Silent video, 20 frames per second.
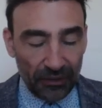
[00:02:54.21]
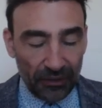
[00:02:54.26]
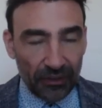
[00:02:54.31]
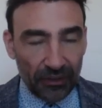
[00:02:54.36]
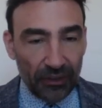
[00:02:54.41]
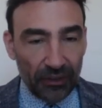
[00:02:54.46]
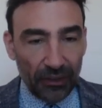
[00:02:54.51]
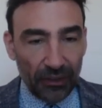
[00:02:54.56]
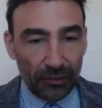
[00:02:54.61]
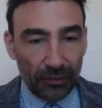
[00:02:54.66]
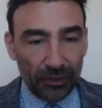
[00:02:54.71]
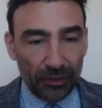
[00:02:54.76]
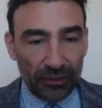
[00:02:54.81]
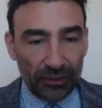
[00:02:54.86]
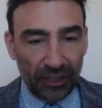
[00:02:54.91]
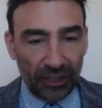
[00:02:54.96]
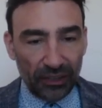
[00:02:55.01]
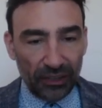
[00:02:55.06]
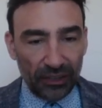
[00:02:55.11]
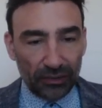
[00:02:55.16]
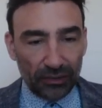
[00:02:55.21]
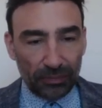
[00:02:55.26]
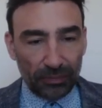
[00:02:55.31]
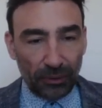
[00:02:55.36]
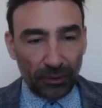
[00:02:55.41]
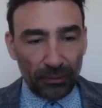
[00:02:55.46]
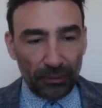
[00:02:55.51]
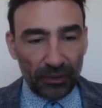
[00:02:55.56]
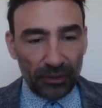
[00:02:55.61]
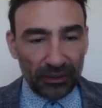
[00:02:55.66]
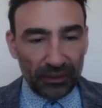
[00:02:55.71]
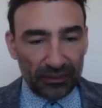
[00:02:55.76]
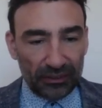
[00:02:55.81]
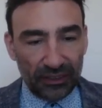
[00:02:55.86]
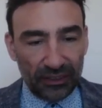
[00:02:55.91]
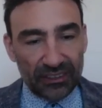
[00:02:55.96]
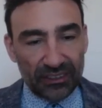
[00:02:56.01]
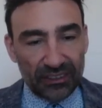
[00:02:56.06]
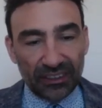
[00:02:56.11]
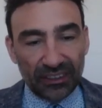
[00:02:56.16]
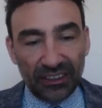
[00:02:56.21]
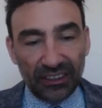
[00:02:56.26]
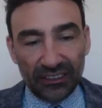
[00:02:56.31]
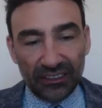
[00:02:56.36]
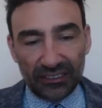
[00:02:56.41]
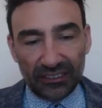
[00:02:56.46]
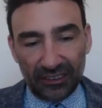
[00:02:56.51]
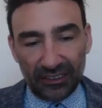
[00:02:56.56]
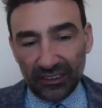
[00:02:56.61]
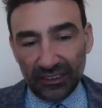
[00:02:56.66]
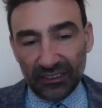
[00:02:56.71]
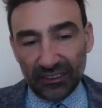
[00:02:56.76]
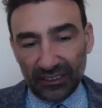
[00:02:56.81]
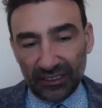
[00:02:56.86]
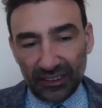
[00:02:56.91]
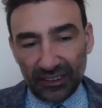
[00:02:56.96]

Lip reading: will tell you probably that it's an int, an integer.